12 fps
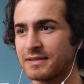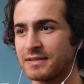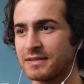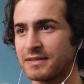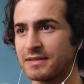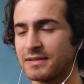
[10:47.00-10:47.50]

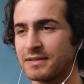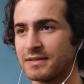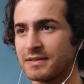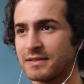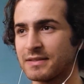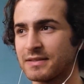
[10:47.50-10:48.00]

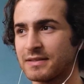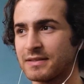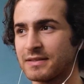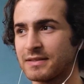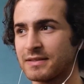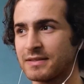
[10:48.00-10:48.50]

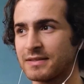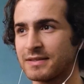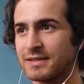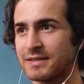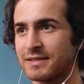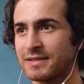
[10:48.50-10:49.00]

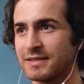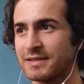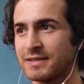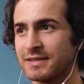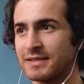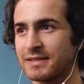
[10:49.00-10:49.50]

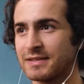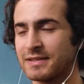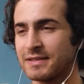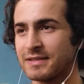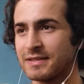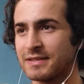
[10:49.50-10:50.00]

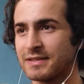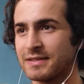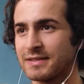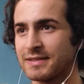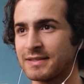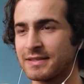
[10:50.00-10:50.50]

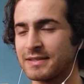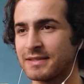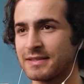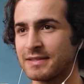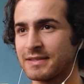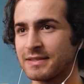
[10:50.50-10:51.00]

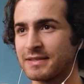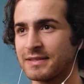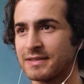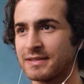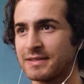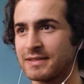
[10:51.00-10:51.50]

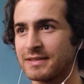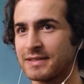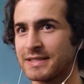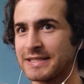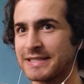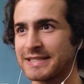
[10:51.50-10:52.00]

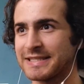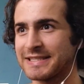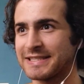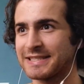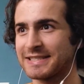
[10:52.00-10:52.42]
Nothing is said.